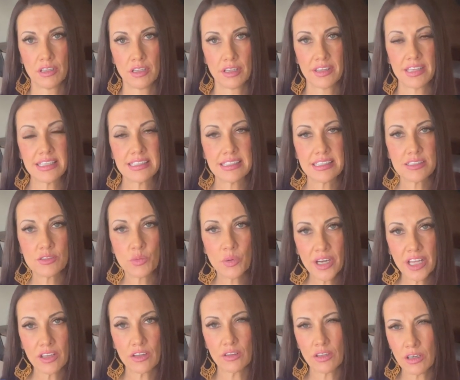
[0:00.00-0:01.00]
This is what
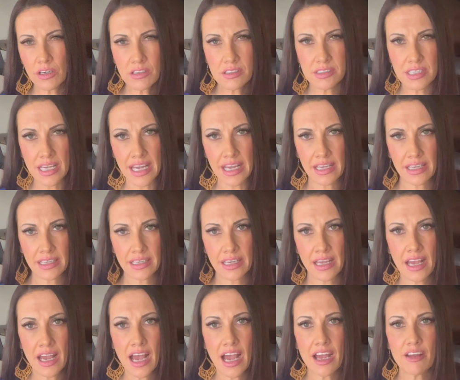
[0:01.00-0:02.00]
it looks like.
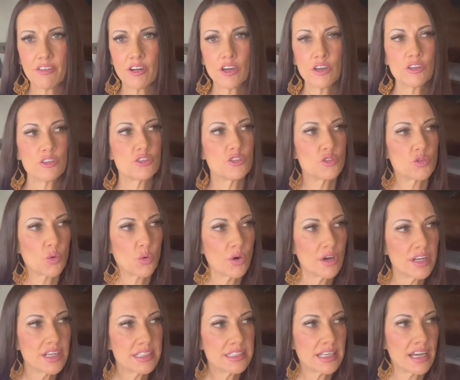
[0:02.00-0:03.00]
I've heard
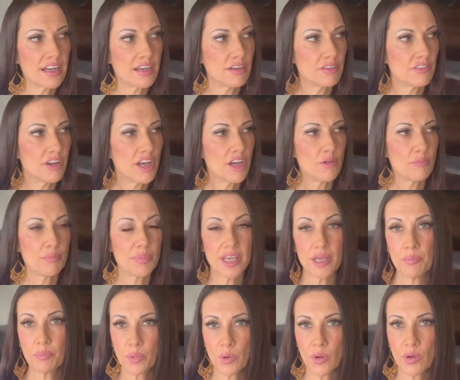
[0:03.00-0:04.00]
stories of
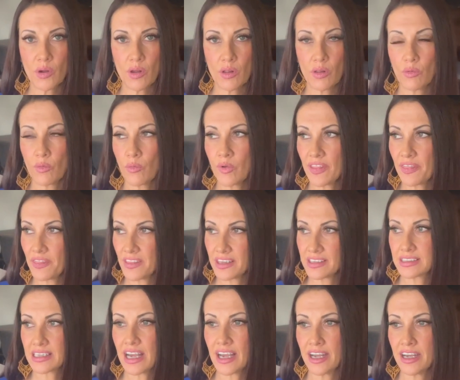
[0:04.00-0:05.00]
people with this
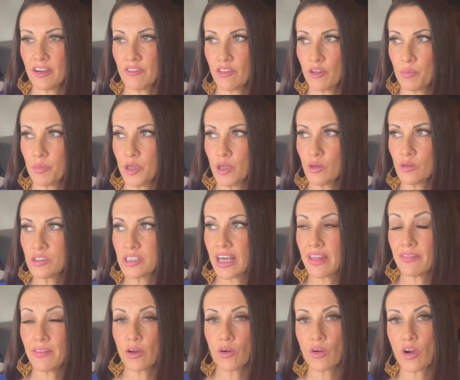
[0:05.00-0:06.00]
kind of abuse,
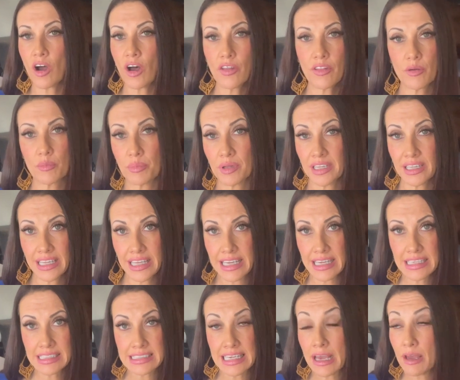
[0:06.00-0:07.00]
and they'll call the
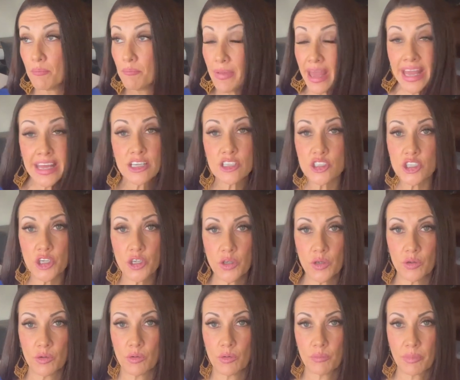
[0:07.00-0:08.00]
police. Men
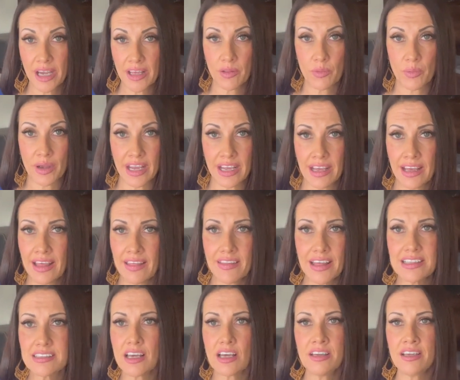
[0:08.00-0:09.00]
too, by the way.
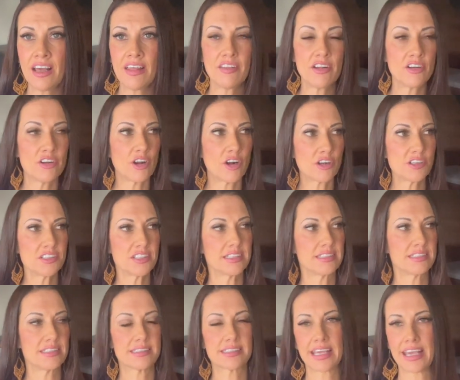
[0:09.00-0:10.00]
That's another
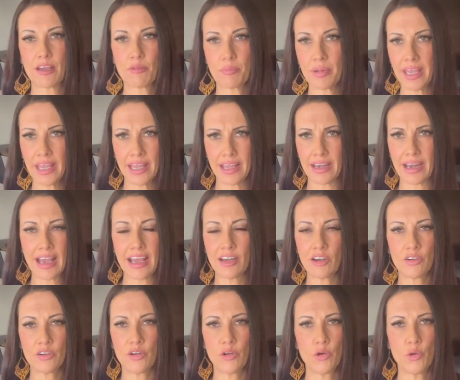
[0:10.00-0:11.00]
narcissist campaign. I
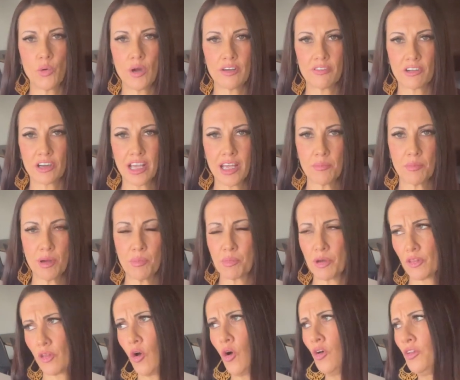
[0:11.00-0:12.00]
don't know whoever came up
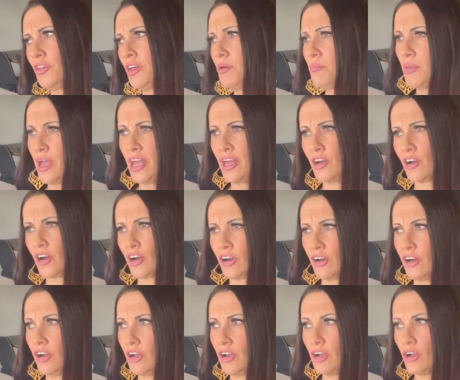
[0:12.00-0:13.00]
with only men are,
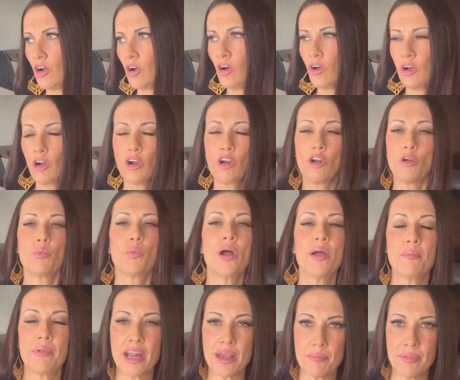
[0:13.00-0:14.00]
or
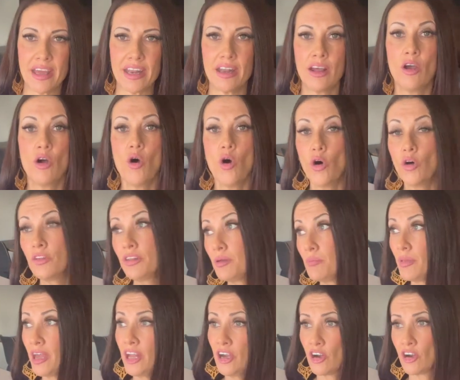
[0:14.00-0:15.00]
women I meant, only
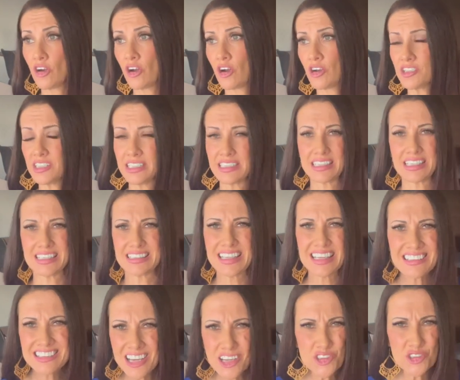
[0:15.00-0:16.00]
men are narcissists.
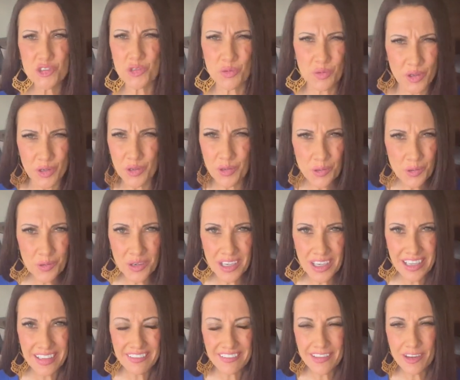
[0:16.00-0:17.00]
That's not true.
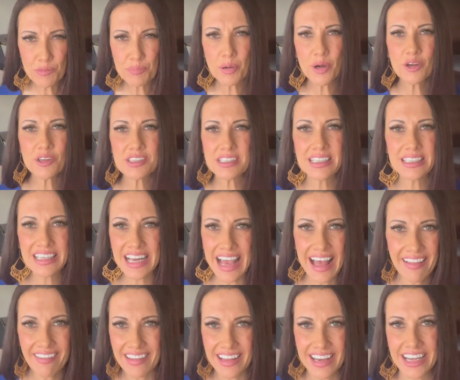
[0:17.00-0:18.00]
They're
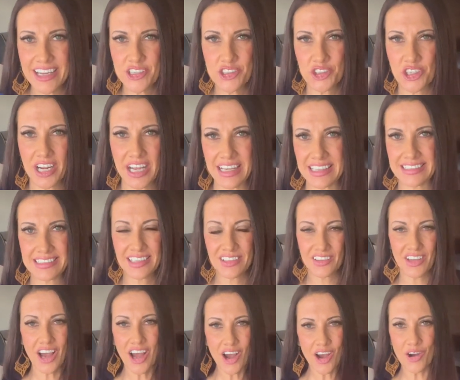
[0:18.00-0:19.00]
personality traits,
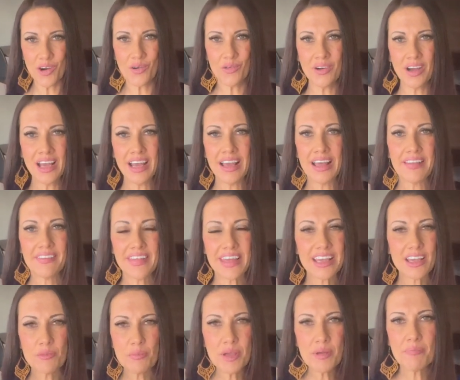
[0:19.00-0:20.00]
hello? They
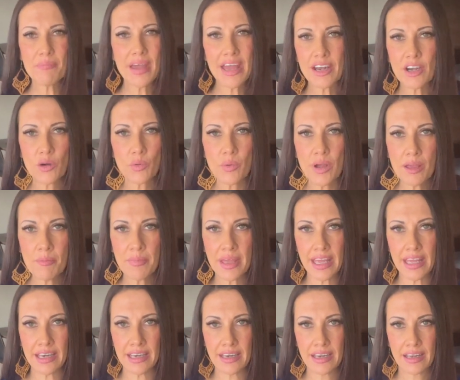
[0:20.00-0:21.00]
could be men or
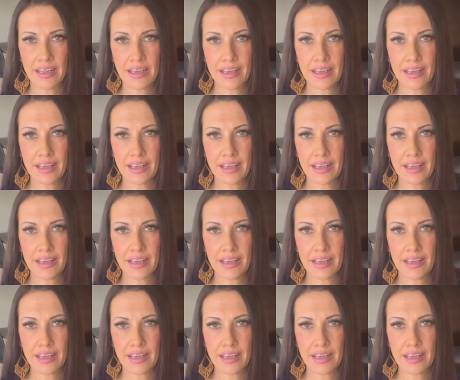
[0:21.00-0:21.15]
women.